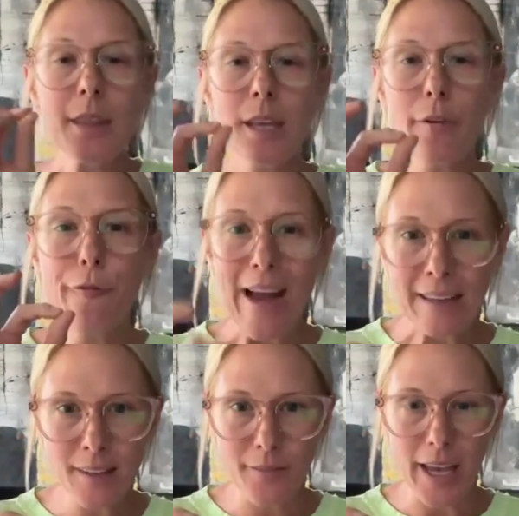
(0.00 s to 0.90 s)
The
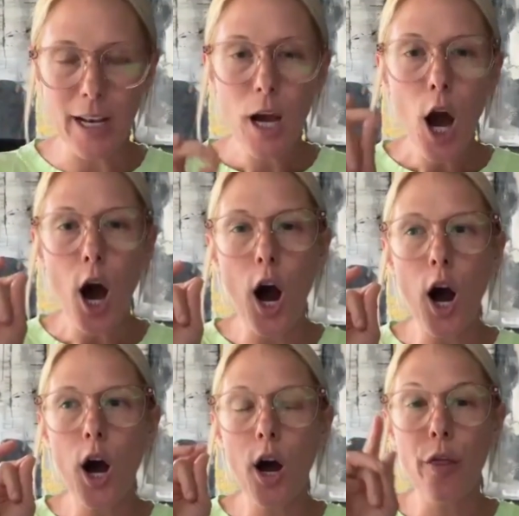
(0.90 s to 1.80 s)
effects of it,
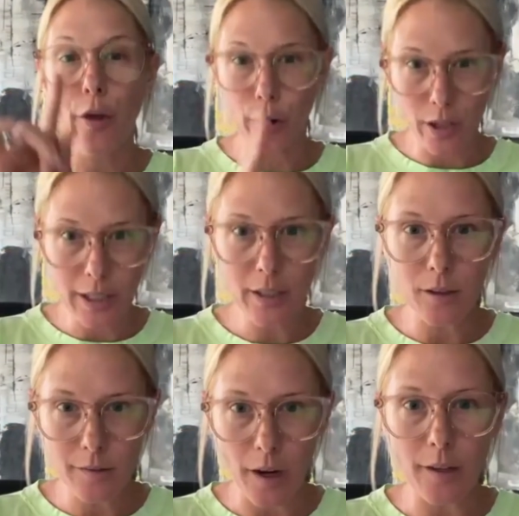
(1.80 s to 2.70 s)
there are
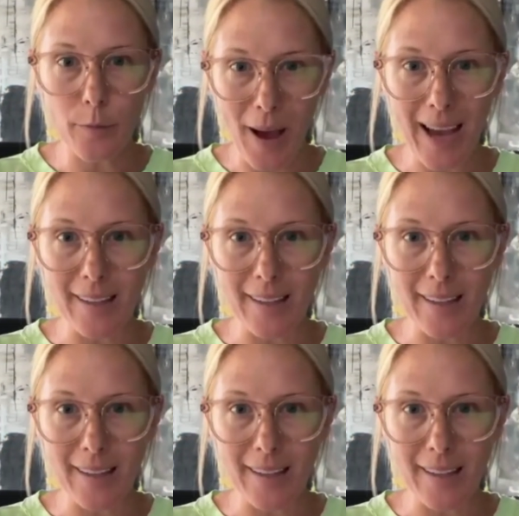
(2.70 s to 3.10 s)
clinical studies